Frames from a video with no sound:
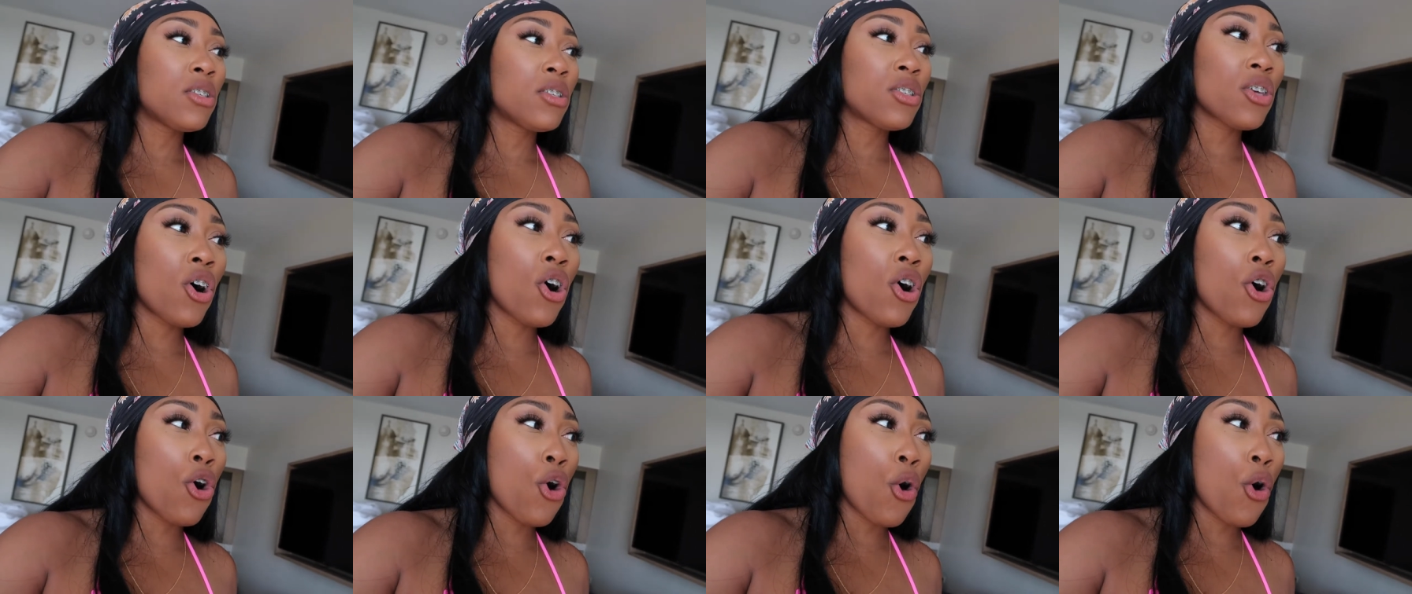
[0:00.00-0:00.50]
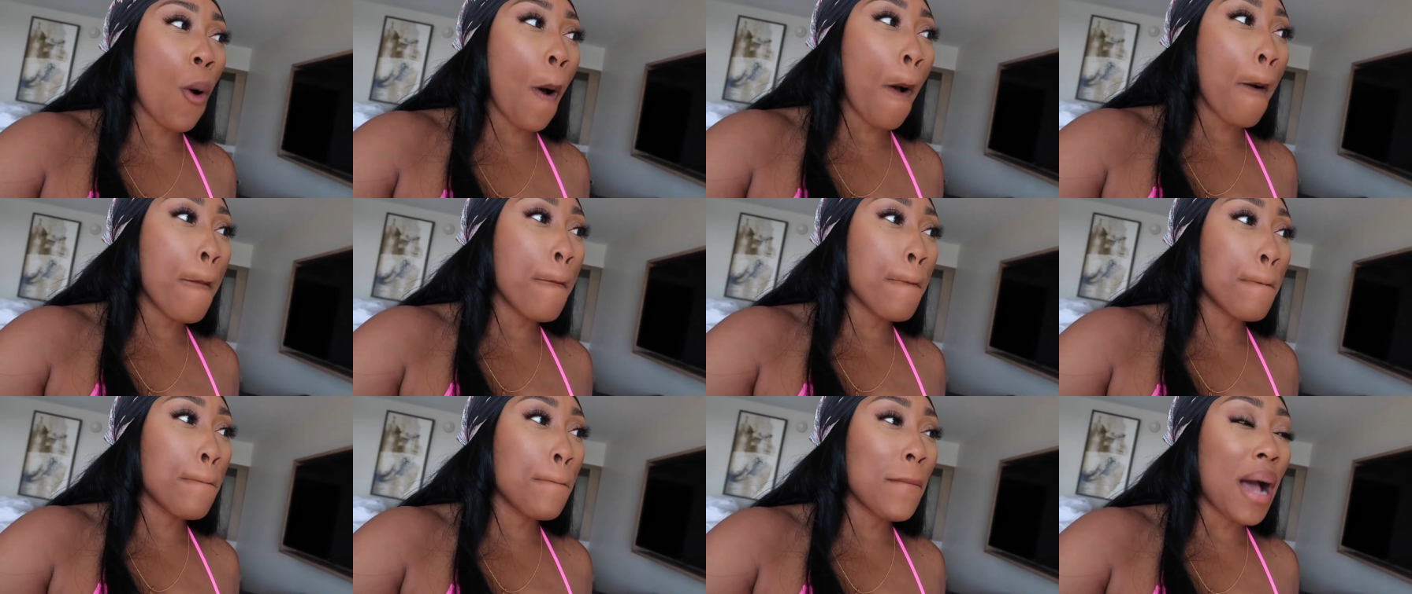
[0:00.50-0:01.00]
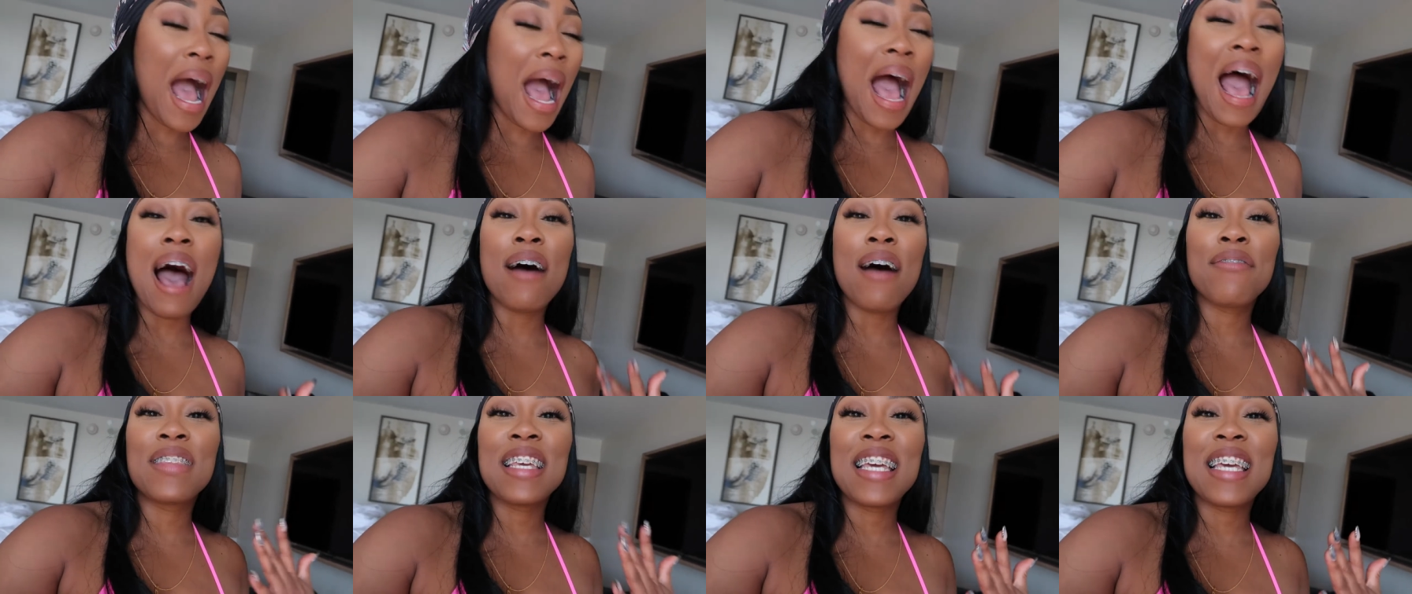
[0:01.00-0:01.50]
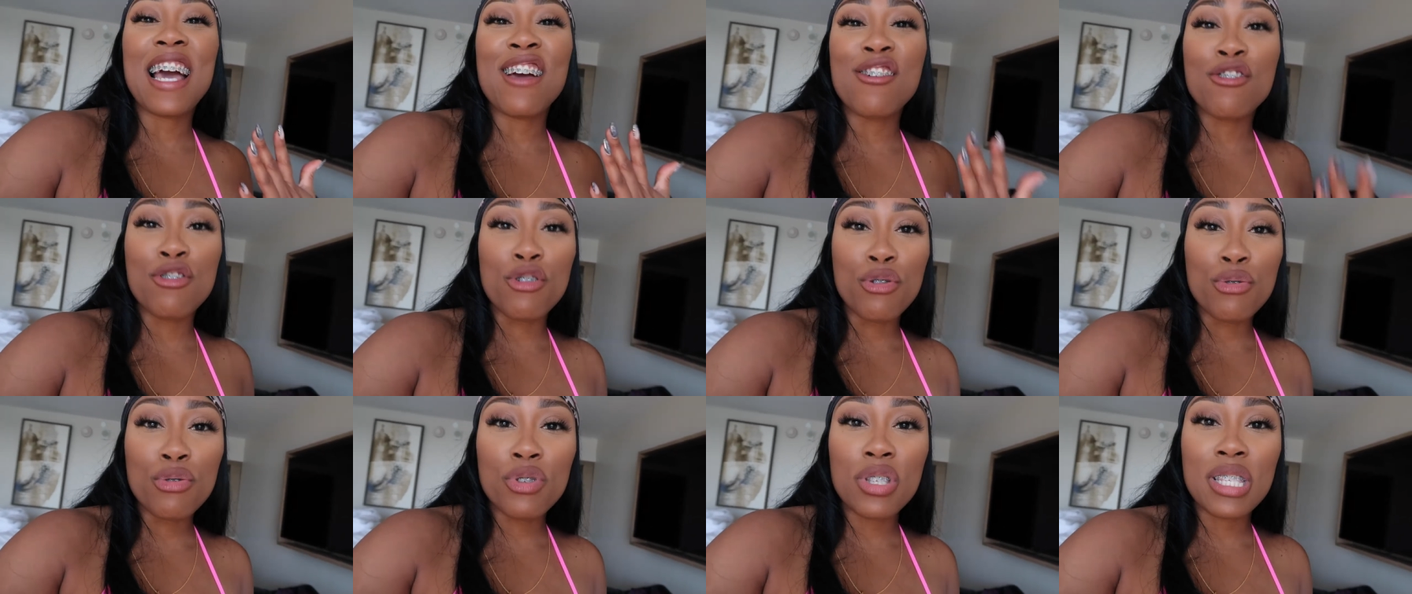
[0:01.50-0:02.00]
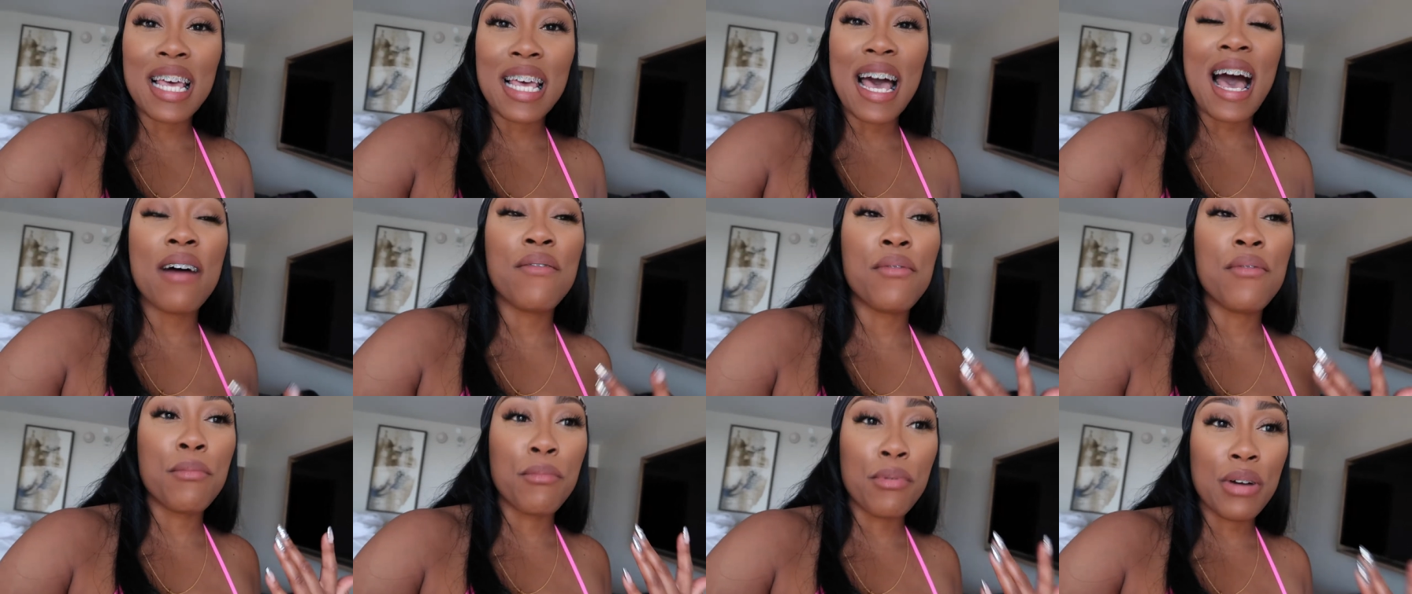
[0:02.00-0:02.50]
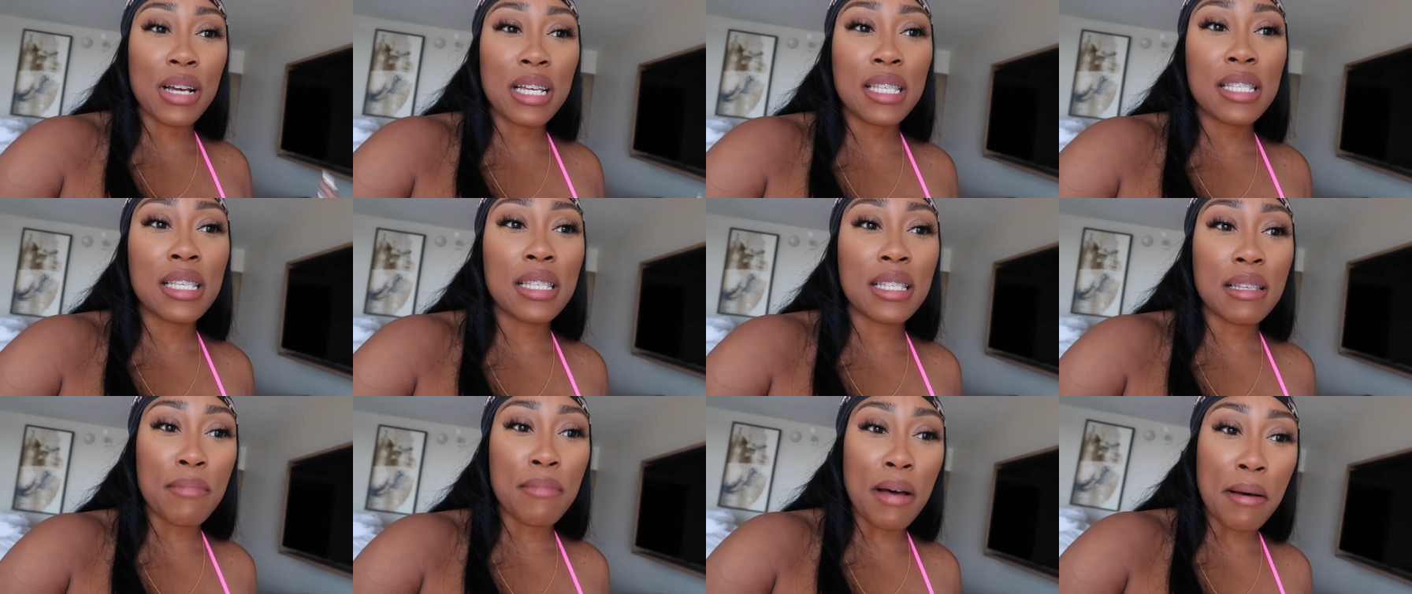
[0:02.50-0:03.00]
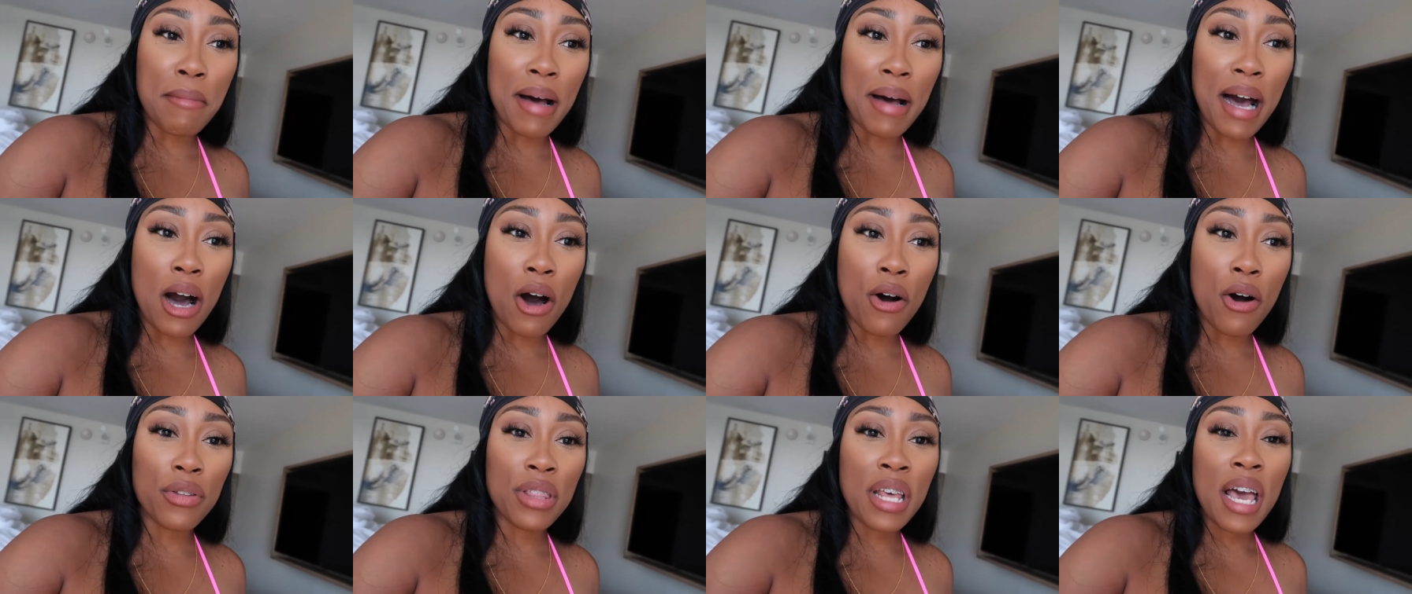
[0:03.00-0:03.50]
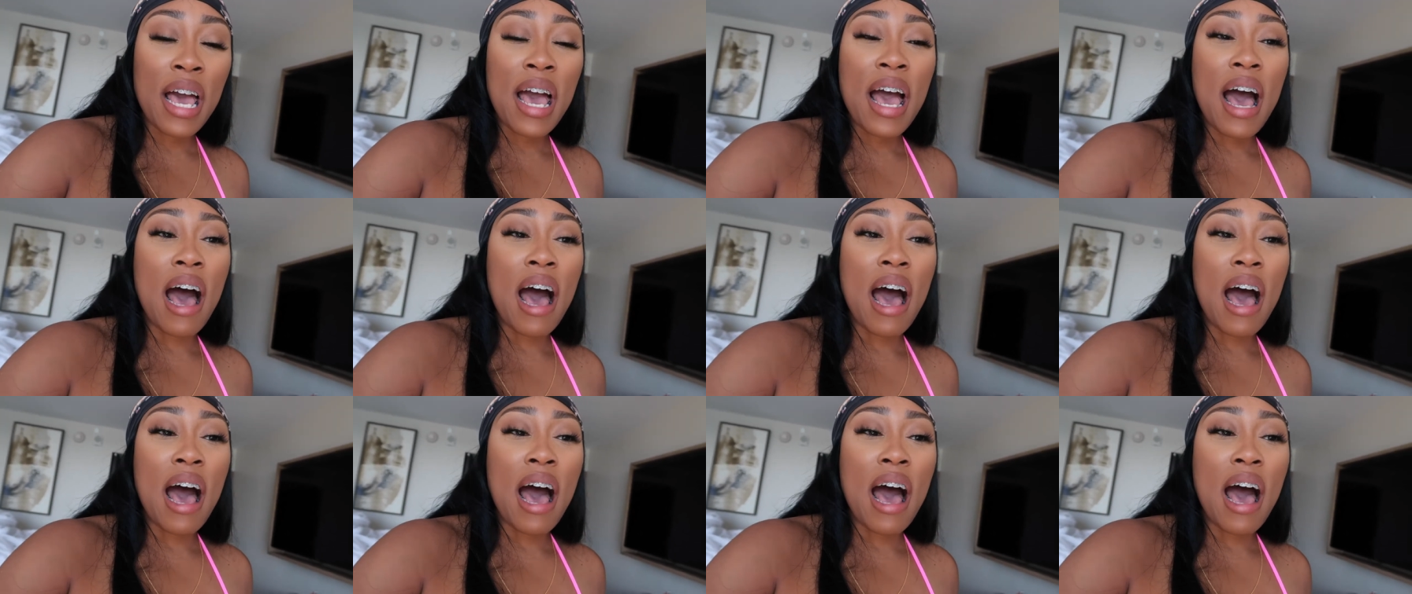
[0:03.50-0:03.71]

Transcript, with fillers: So I have to get used to having braces in my mouth.